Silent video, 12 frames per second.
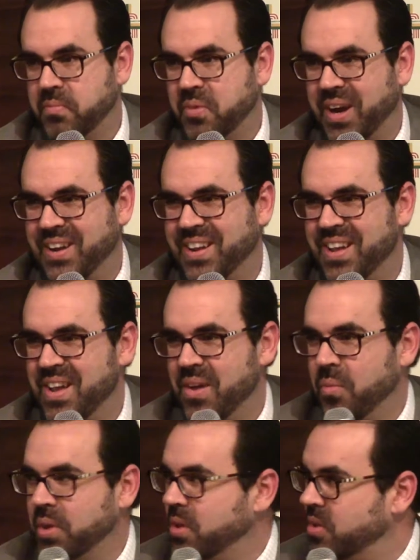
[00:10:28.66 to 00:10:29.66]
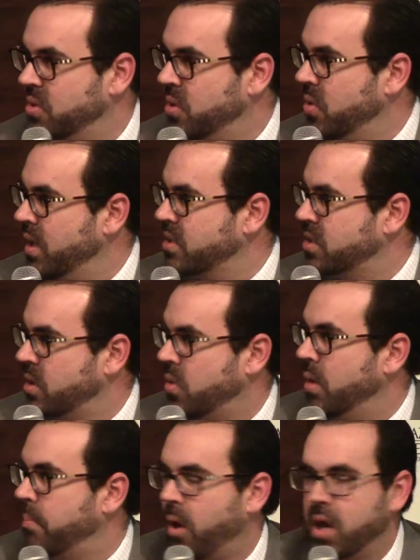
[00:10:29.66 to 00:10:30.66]
Right? What they're doing is they're
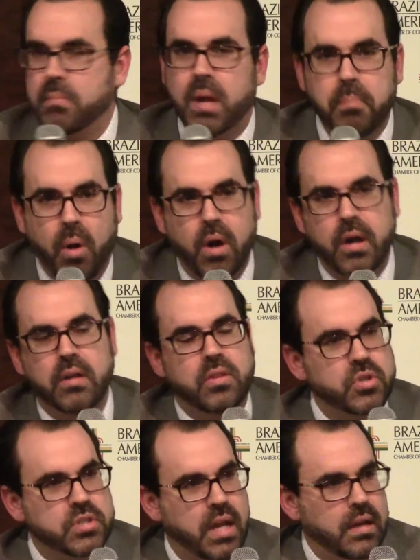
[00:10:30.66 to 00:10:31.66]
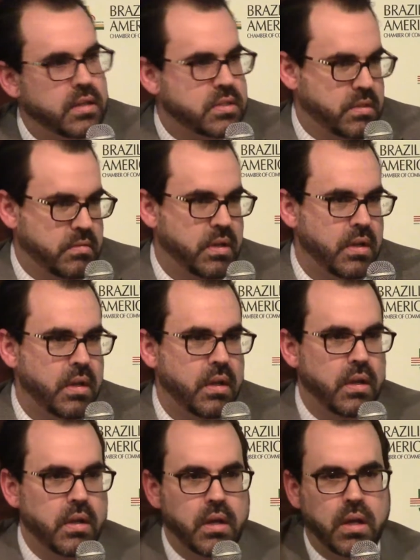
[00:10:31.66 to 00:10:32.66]
going party by party and they're saying, listen,
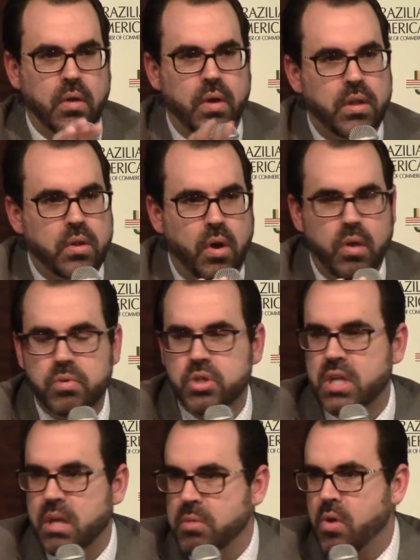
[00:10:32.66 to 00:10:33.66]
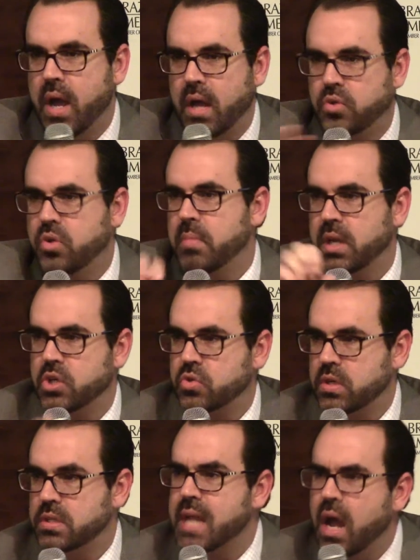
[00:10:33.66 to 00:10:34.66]
in the old regime you had 2
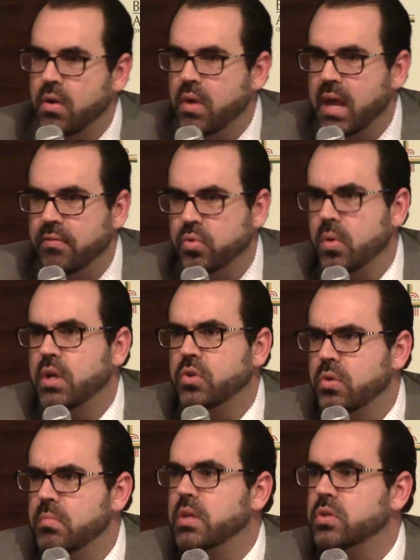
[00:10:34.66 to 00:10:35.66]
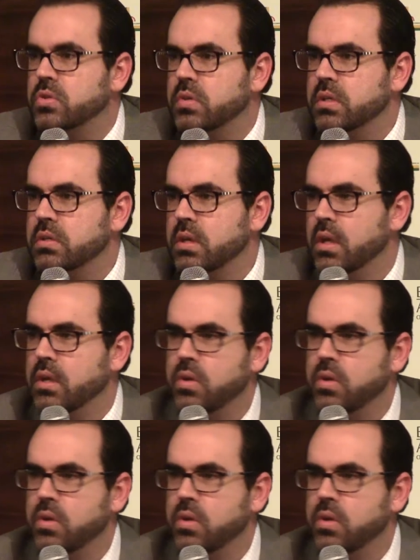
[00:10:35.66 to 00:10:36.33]
ministries. Now you have 22 ministries.